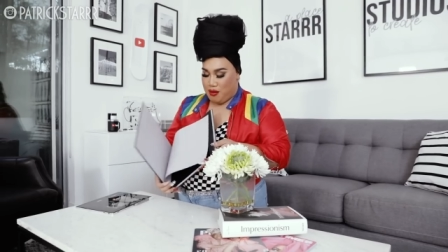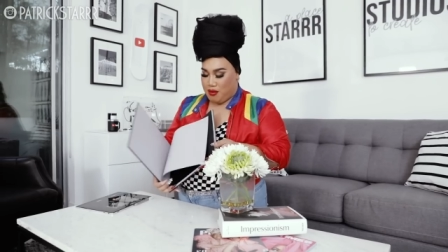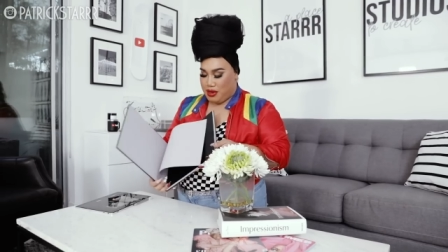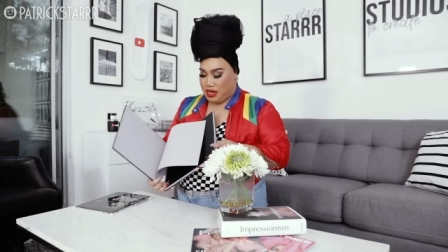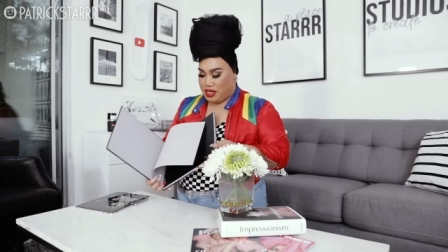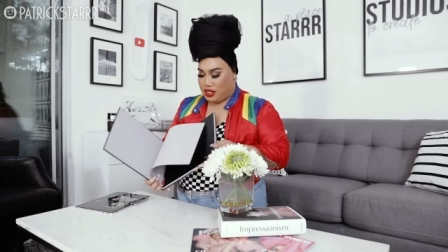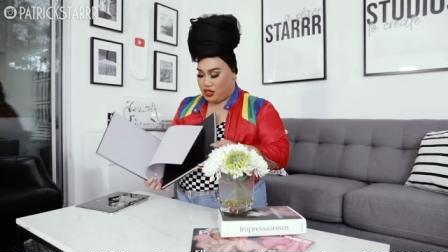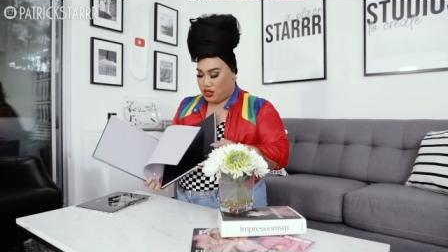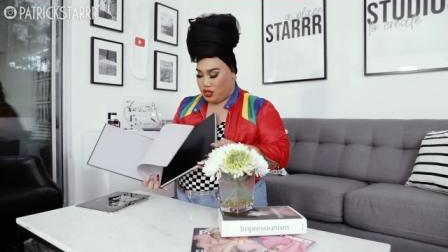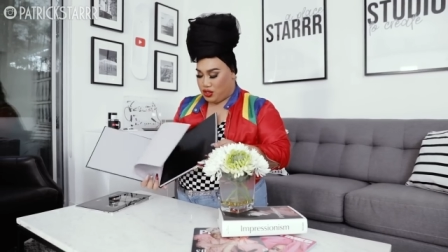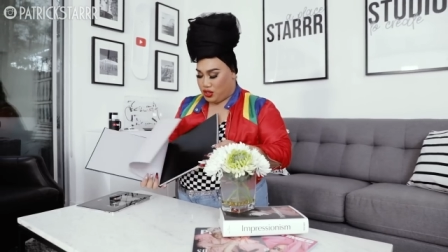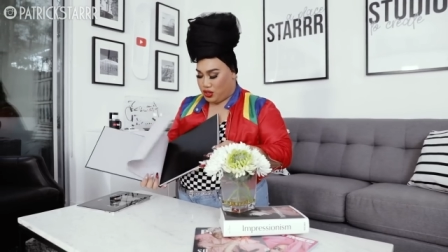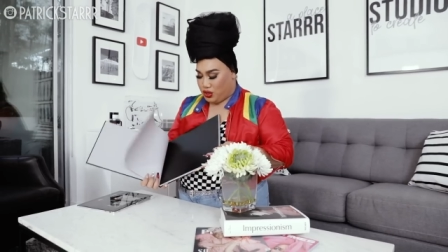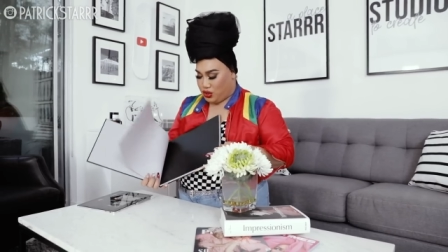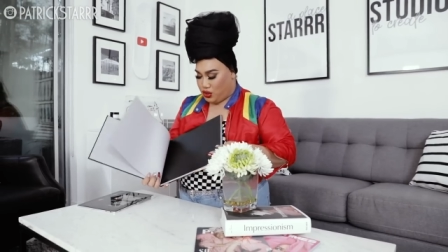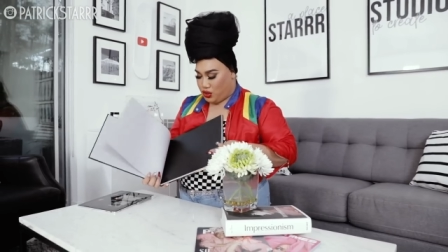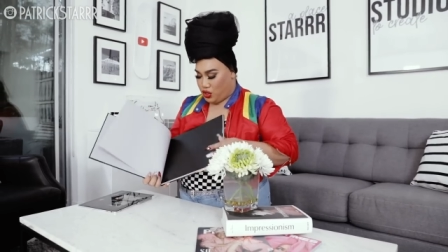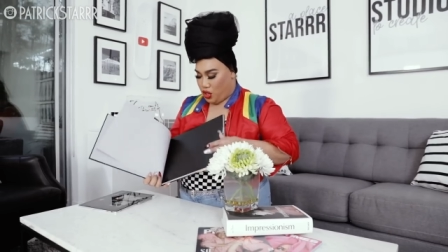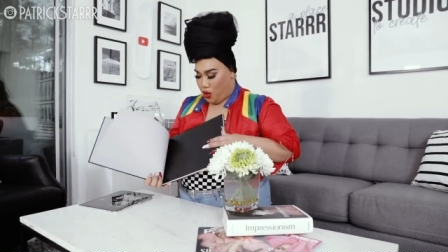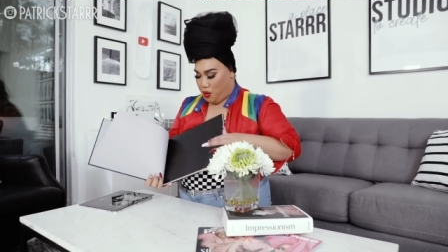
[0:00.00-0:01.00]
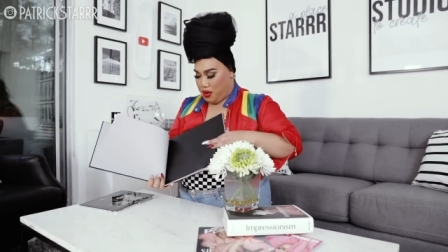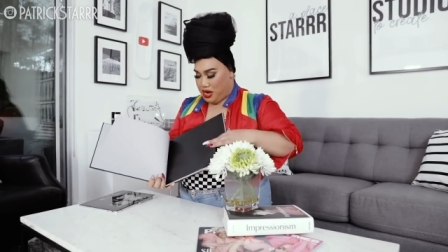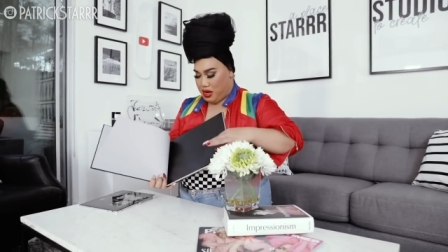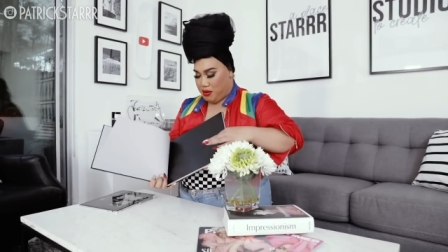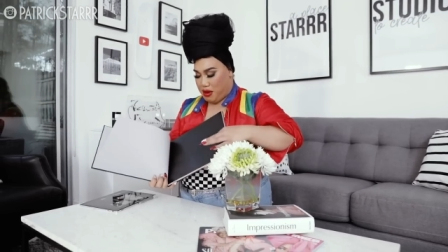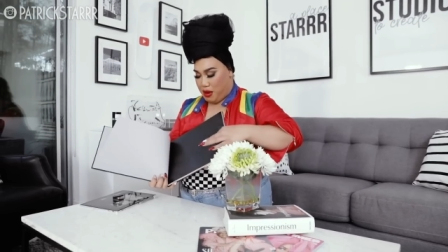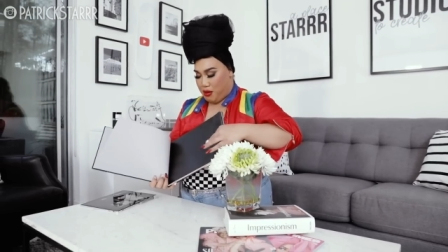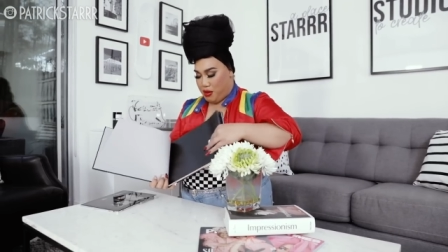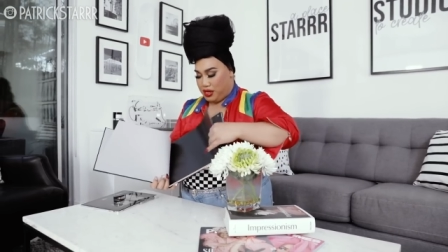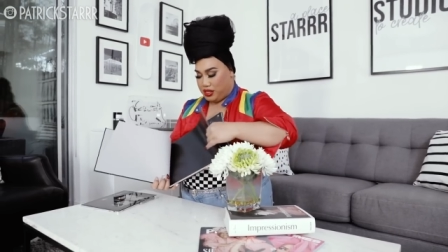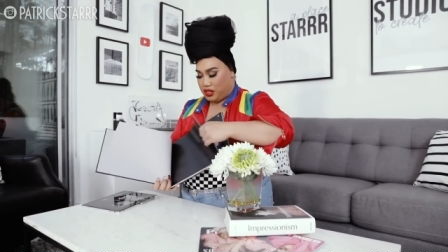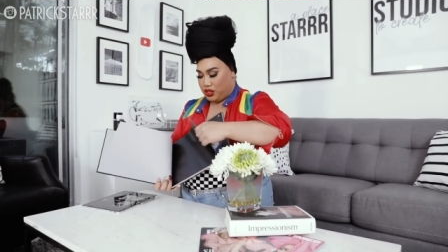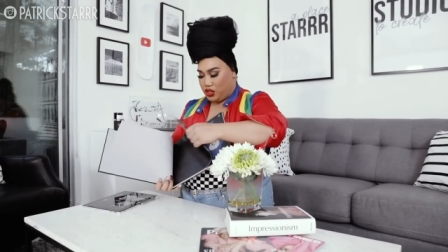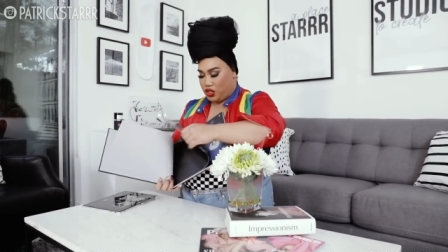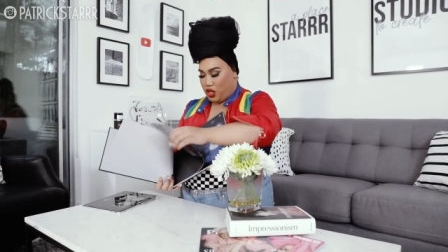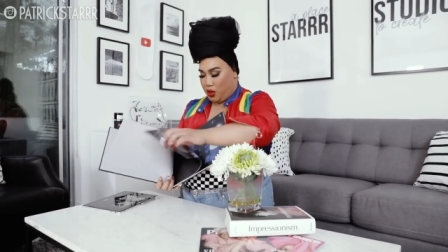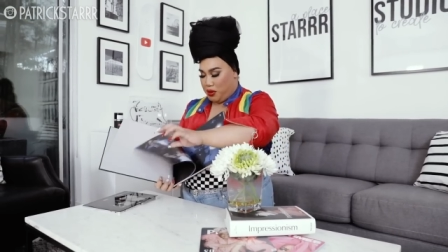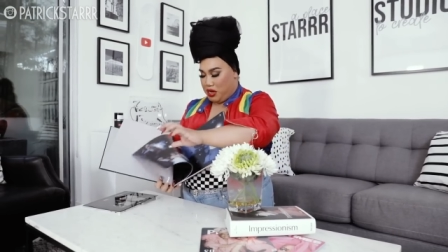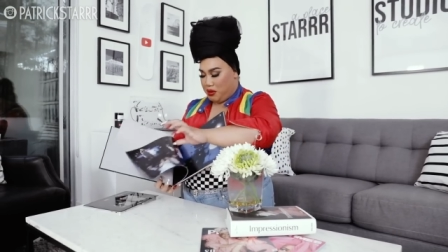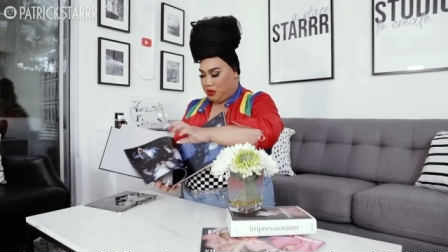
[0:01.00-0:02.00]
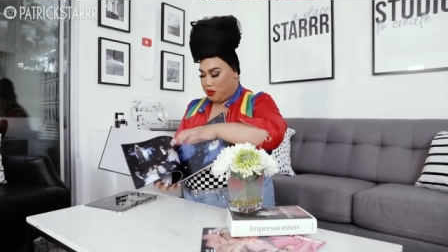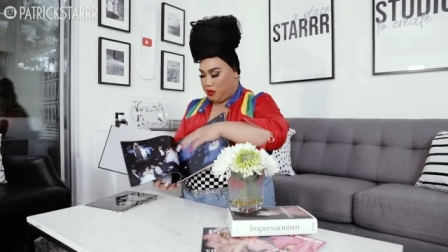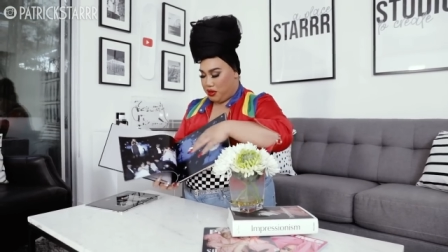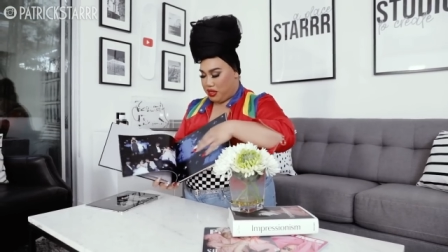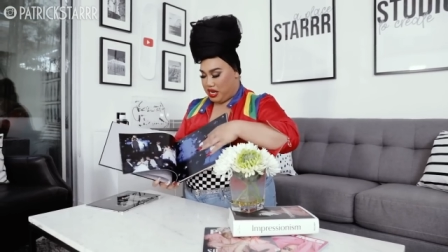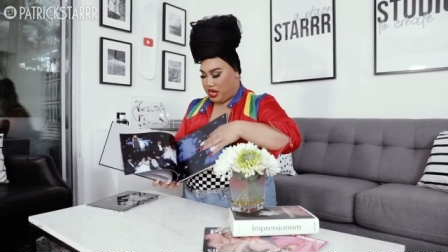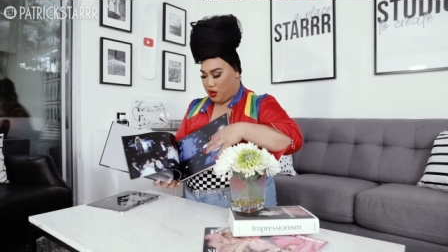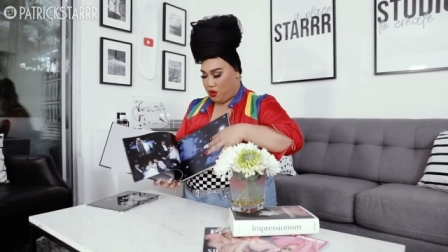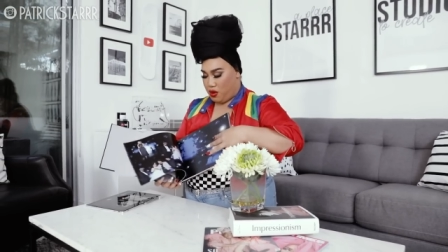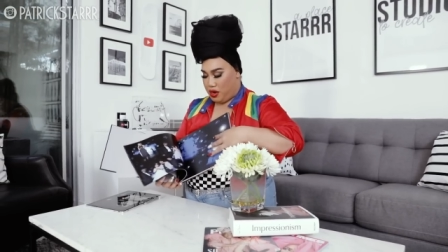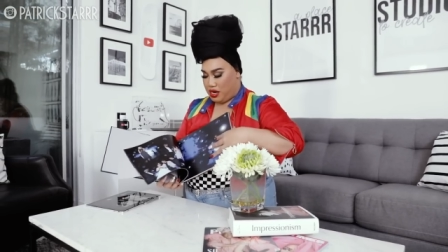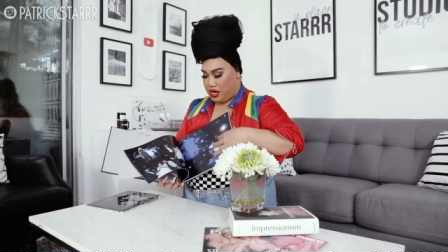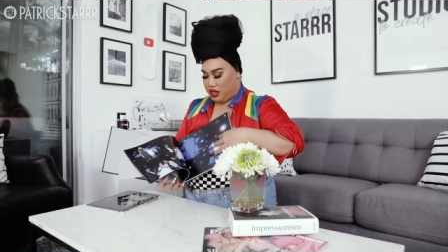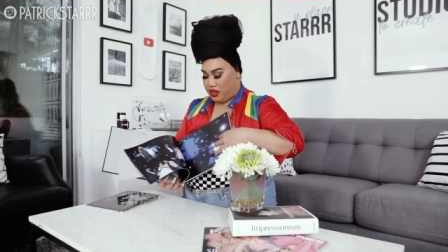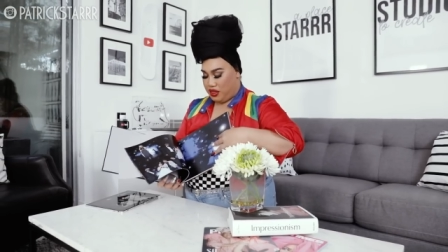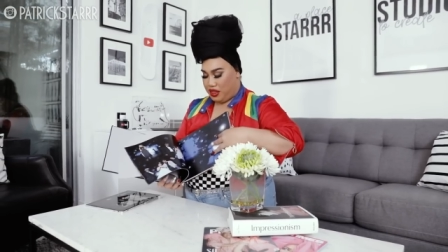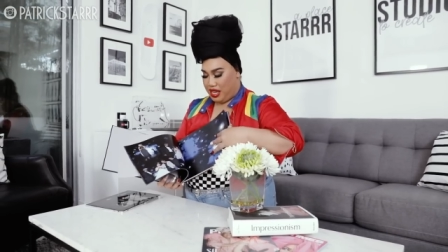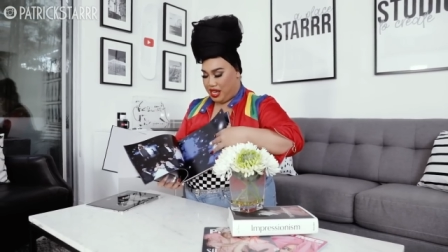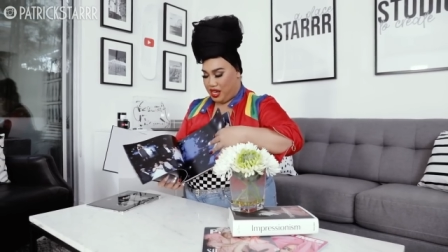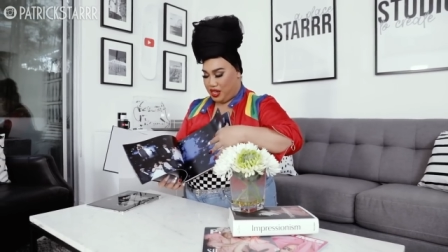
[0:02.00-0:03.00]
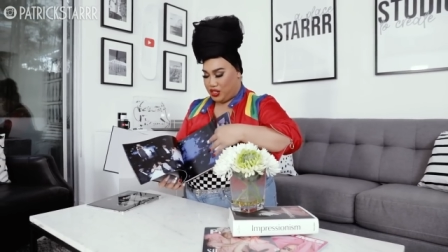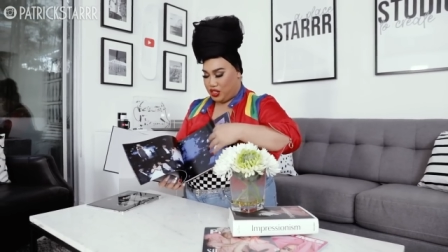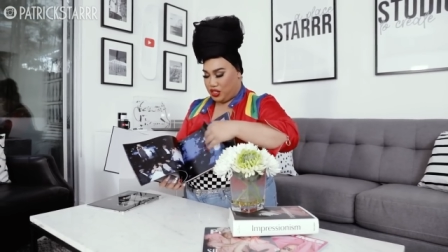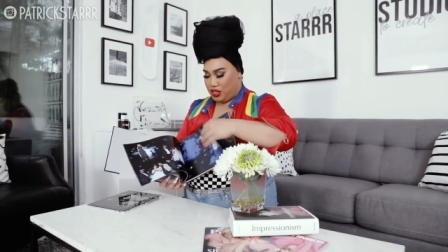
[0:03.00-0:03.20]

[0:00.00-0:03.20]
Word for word: because there's just so many memories and so many people that I want to thank.